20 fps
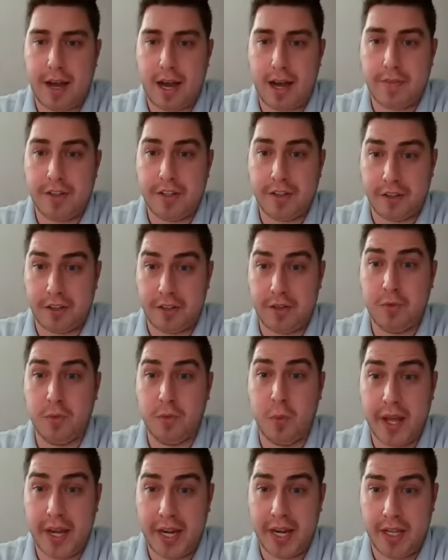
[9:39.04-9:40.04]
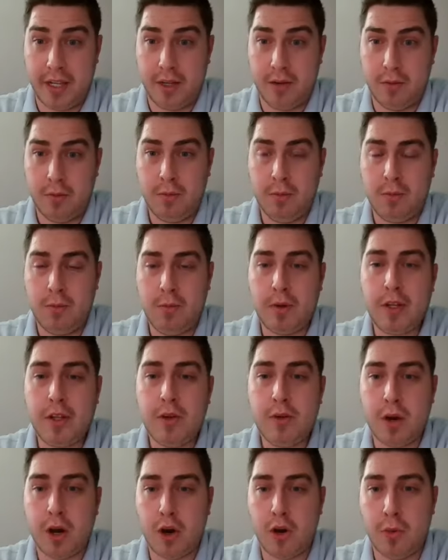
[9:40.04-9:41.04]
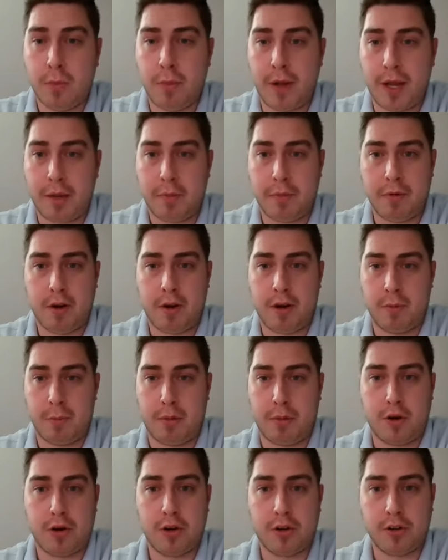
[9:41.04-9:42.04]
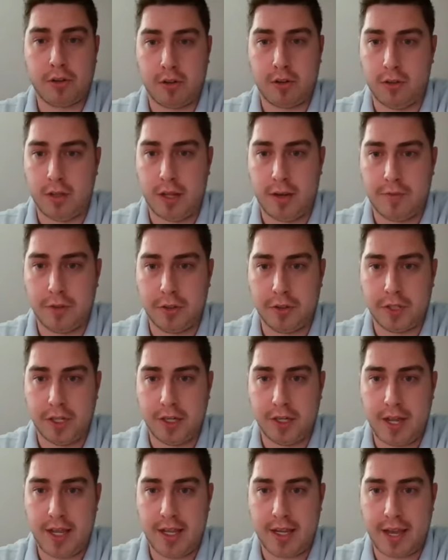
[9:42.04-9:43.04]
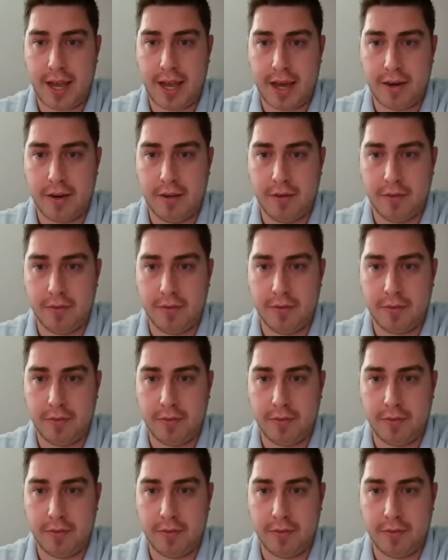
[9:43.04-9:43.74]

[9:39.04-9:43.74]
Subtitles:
obviously winning, what do you hope, like, on a personal level to take out of,